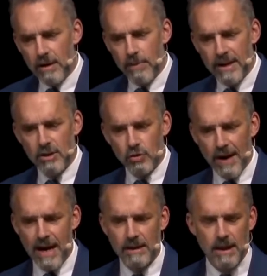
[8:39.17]
read a
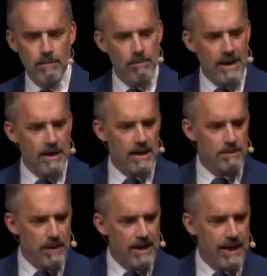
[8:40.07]
tract that made as
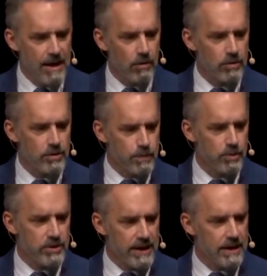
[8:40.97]
many errors per
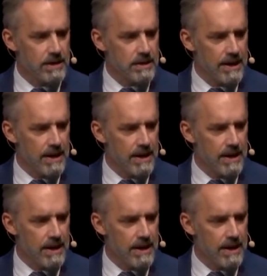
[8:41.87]
sentence,